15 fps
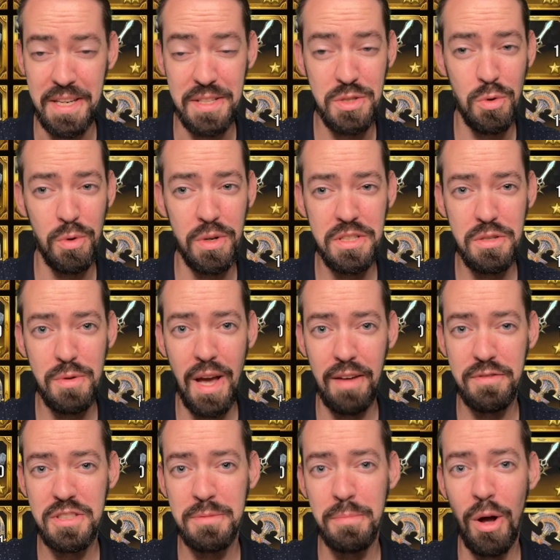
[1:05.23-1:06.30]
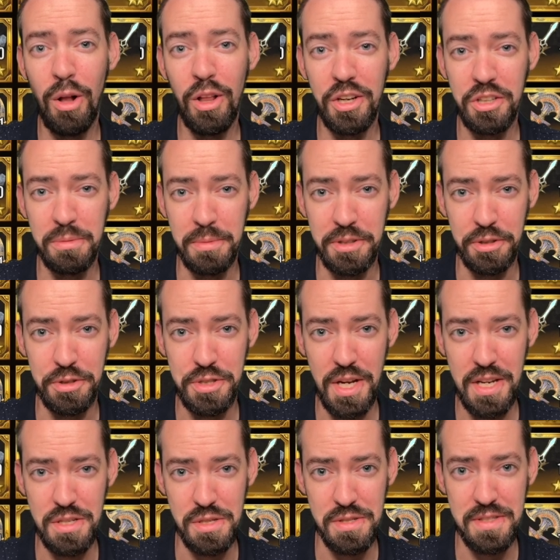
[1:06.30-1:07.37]
is going to have small incremental
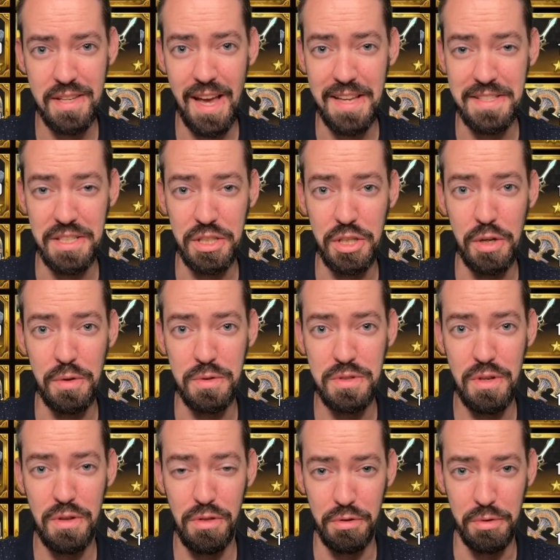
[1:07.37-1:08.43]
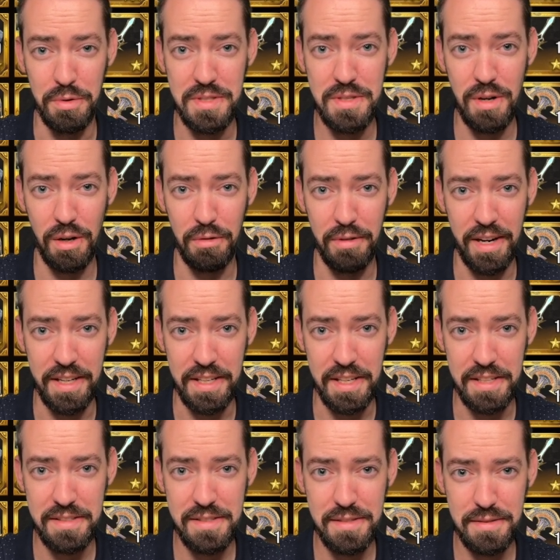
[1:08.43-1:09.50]
changes as it goes through its star
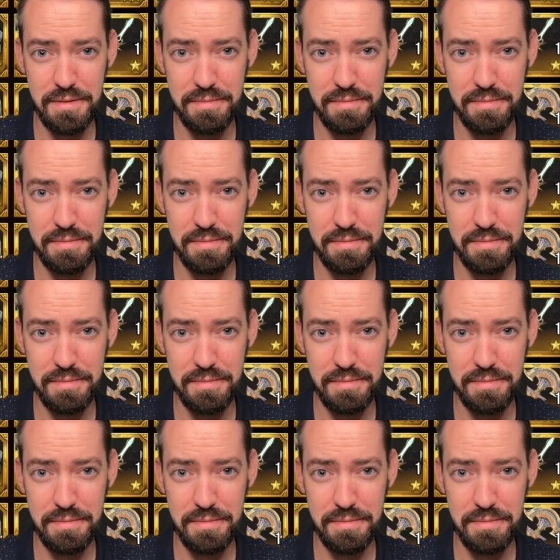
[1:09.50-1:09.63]
rankings.